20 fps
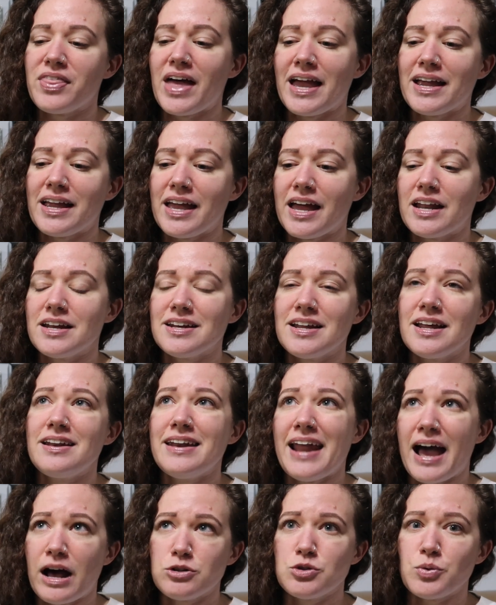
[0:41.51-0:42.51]
I get
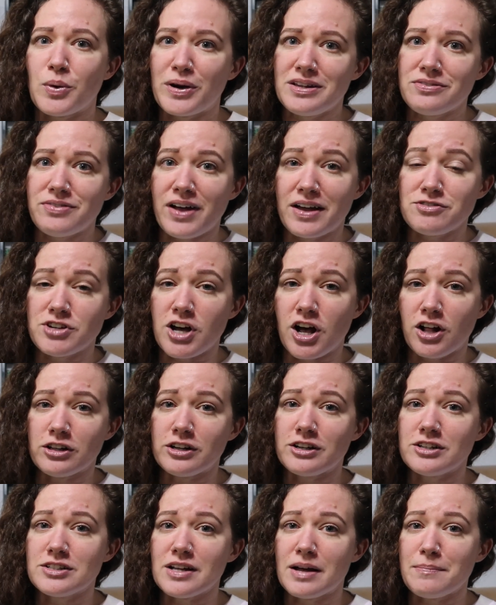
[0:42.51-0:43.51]
now
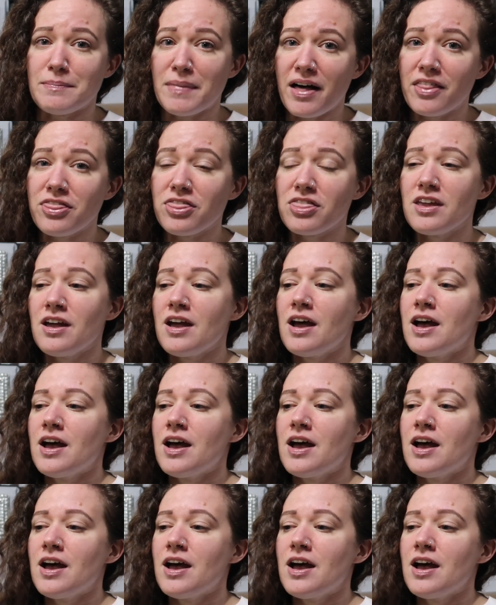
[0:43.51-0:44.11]
$25 a month